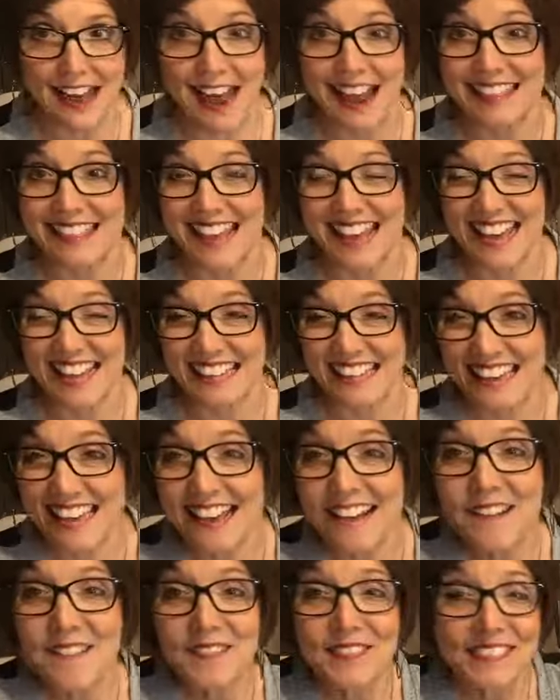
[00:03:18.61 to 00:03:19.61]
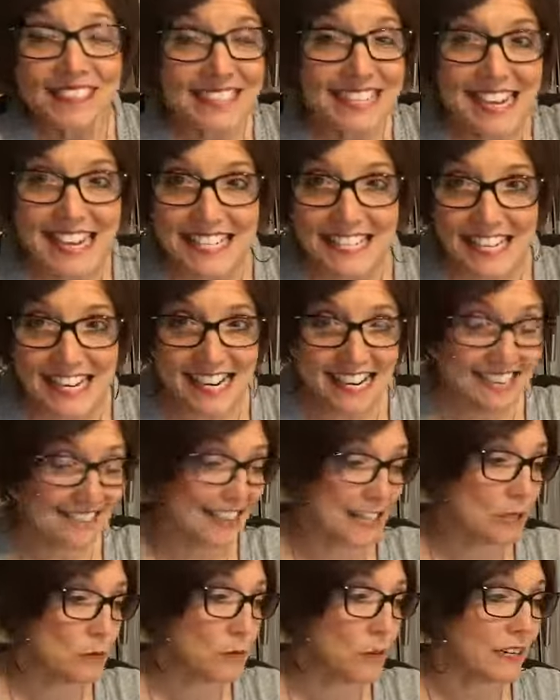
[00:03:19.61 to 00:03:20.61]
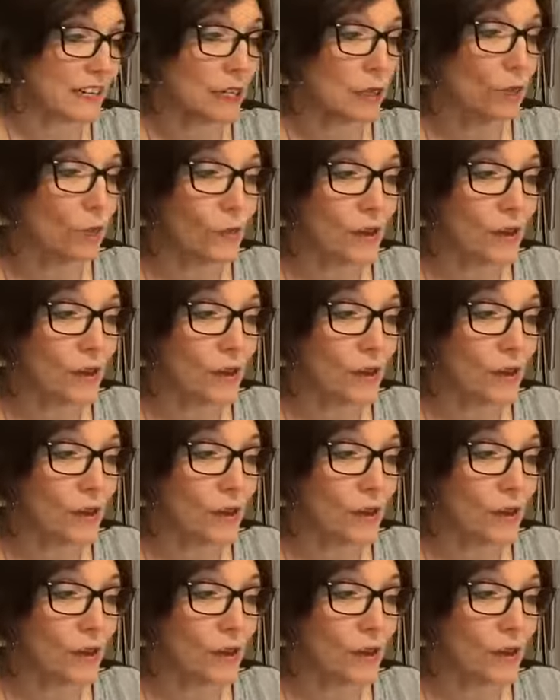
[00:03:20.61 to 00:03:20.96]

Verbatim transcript: I think, teaching this morning?